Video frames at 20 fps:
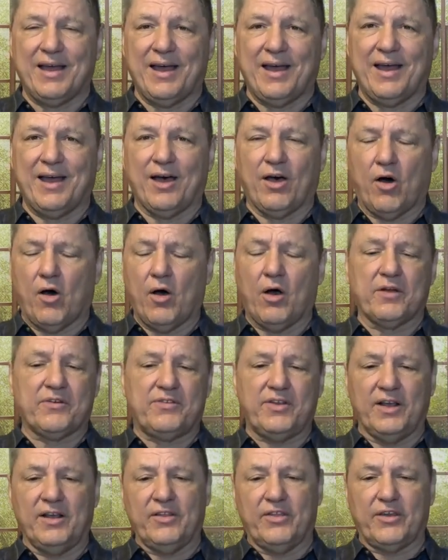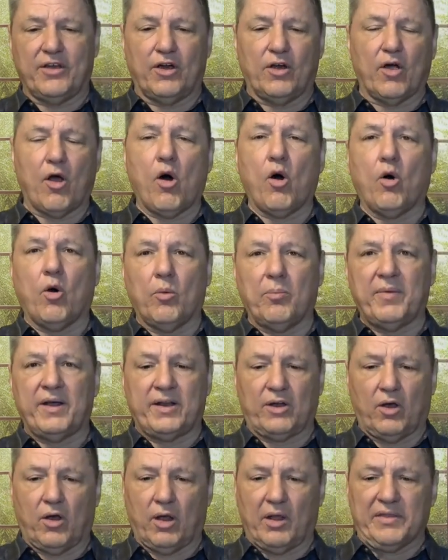uh, haunting their home
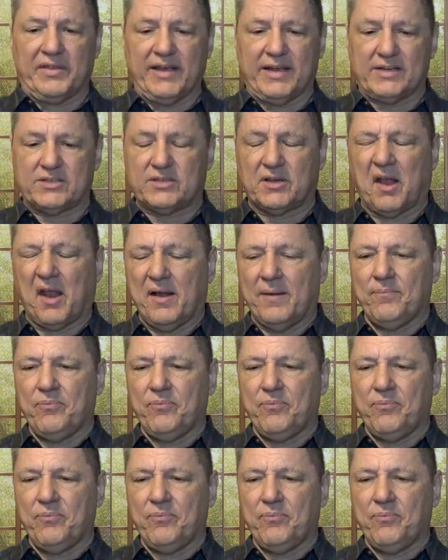and all this,